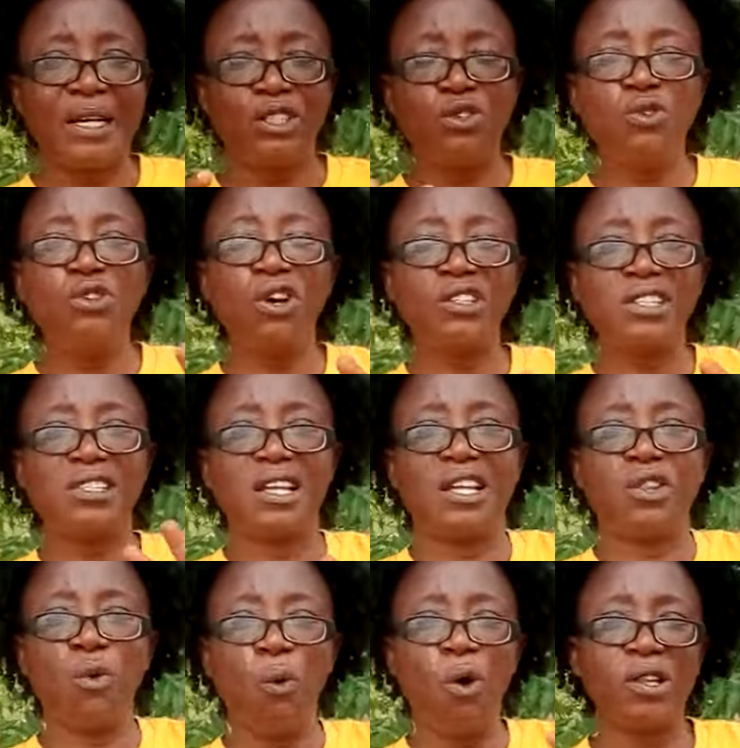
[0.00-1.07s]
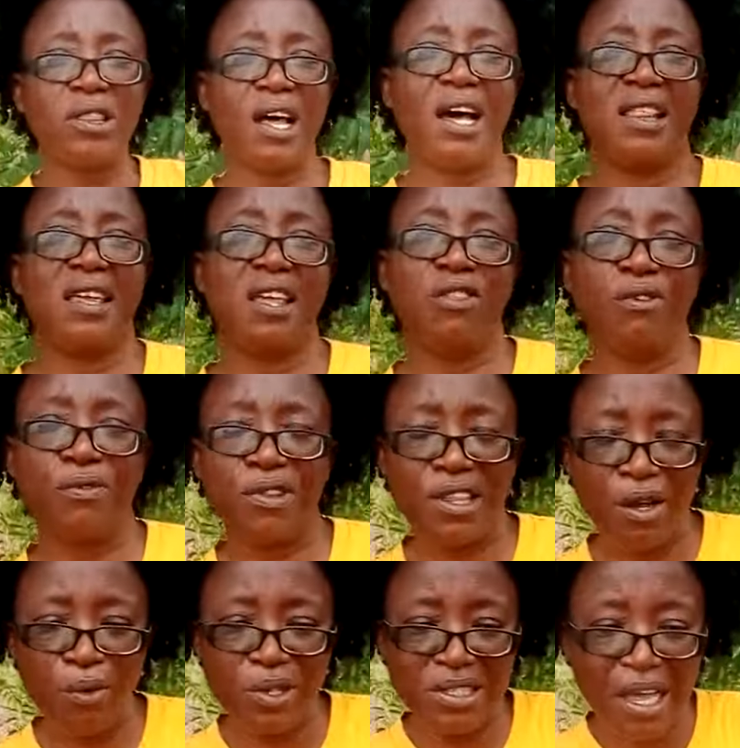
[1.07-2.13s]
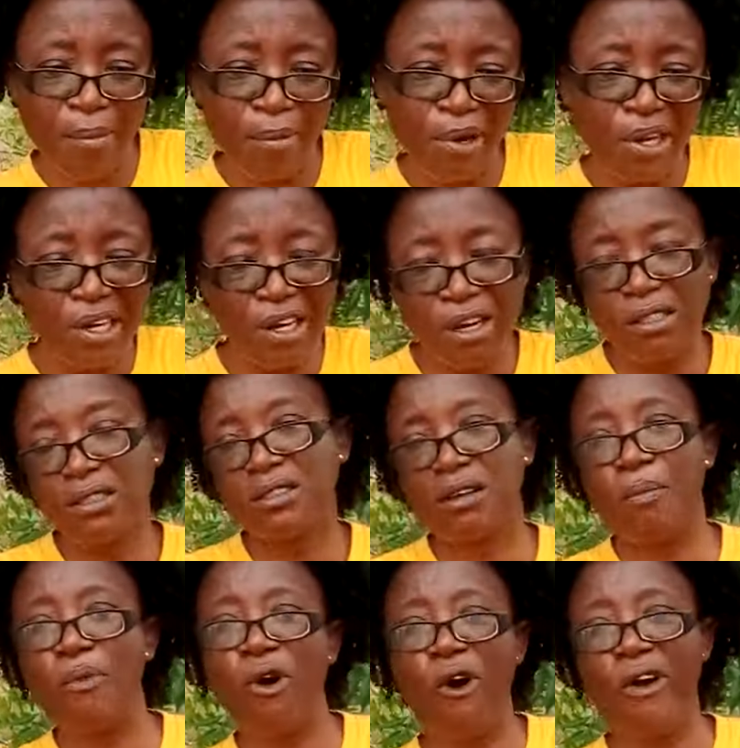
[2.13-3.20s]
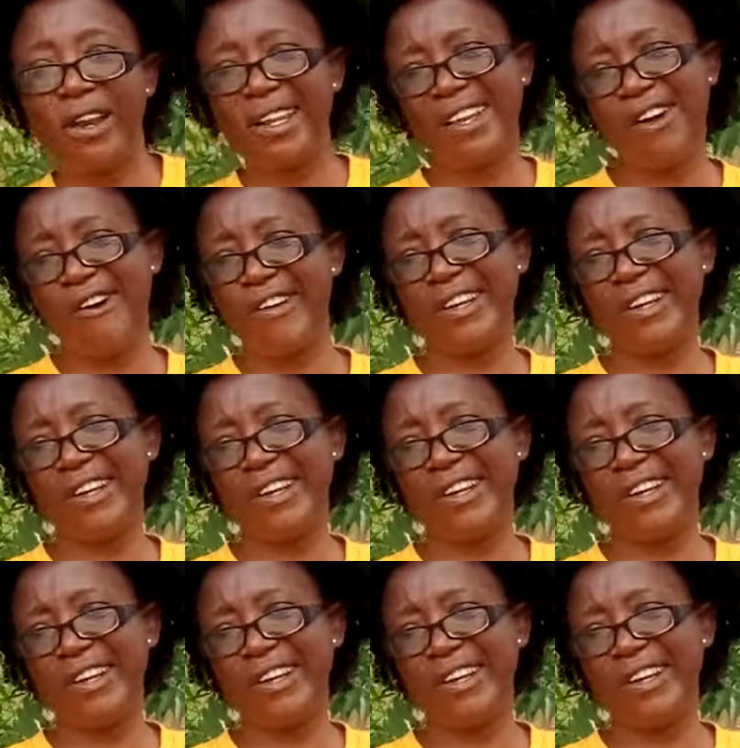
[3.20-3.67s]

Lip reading: You'll notice that the water at the end of the day will start bringing on some oily